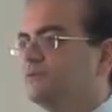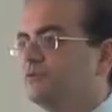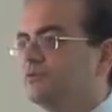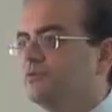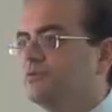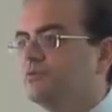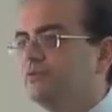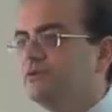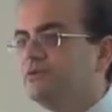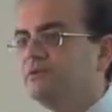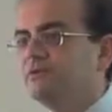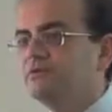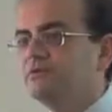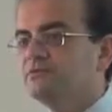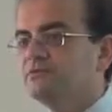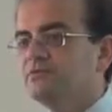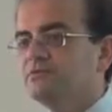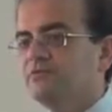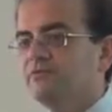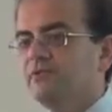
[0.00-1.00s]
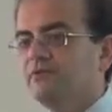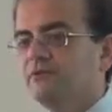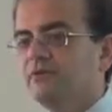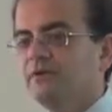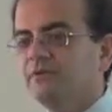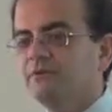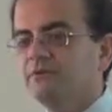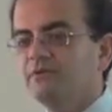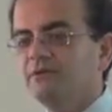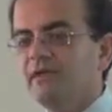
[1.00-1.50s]
for 3 years,
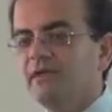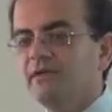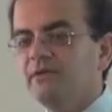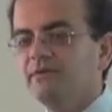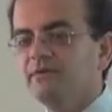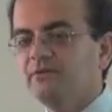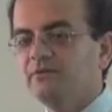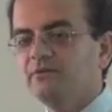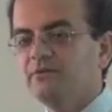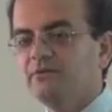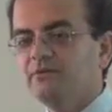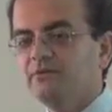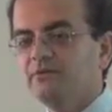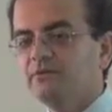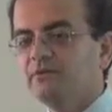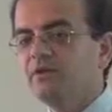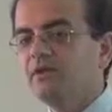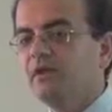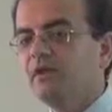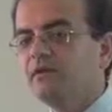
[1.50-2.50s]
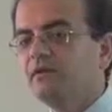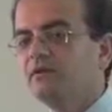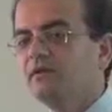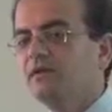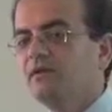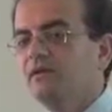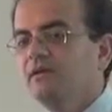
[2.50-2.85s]
every other night or every third night,